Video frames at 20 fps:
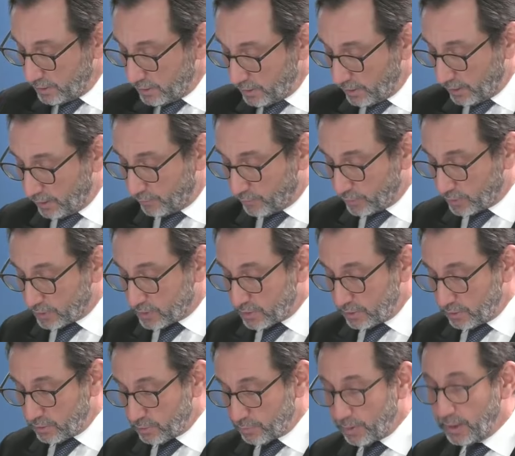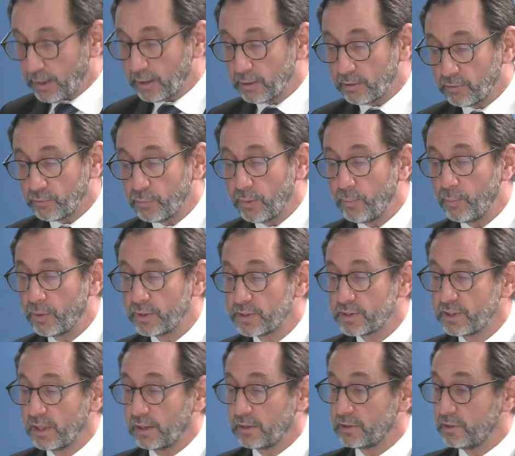And if we continue to paragraph
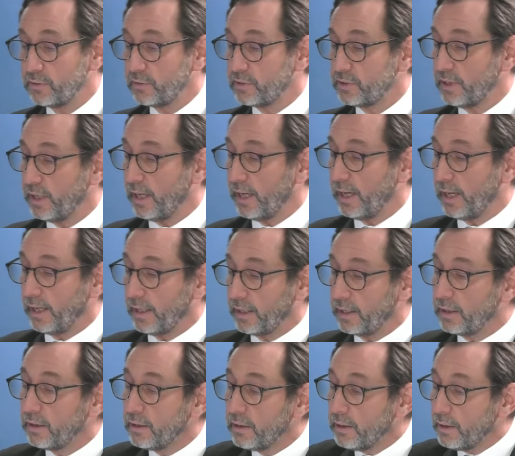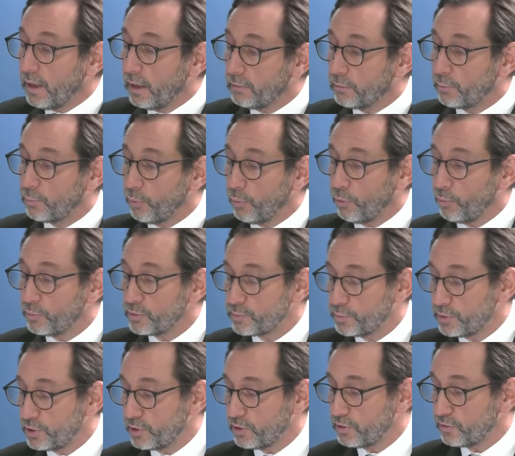116, you say, a report was
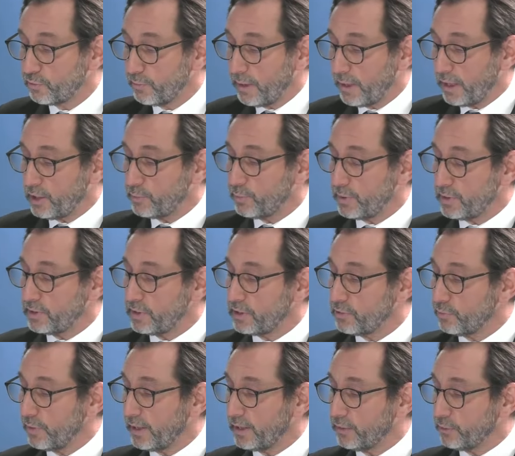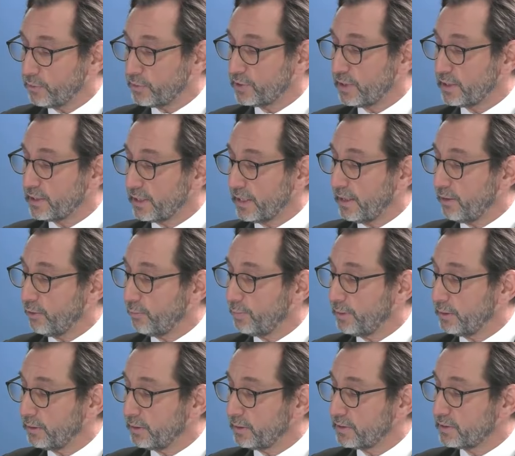produced from NHBC's record setting out the
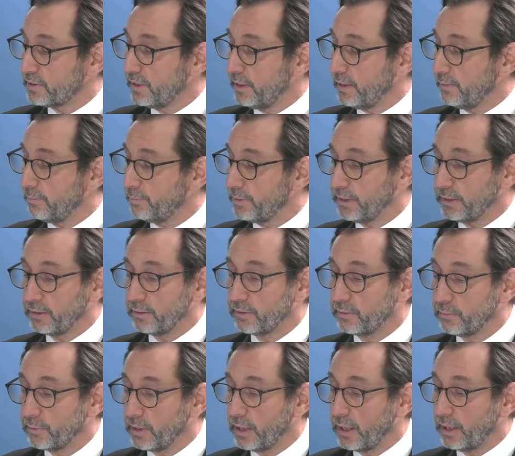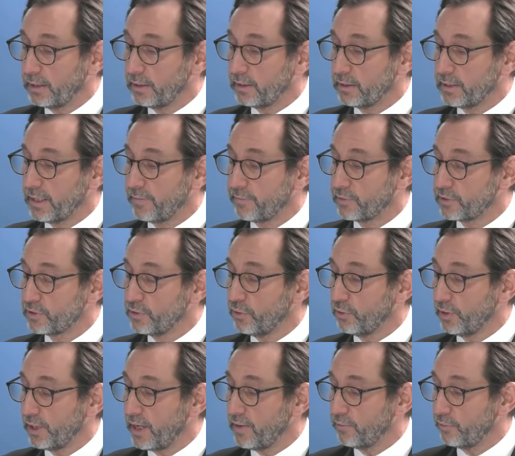buildings still in build that were likely to have a
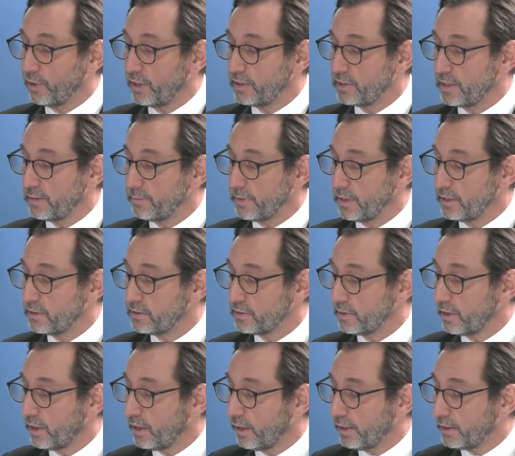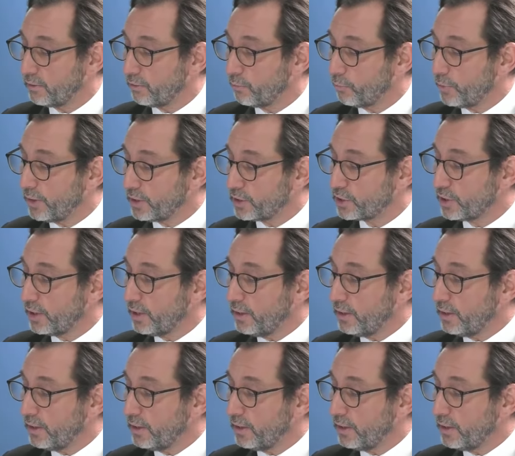story over 18 metres in height, on which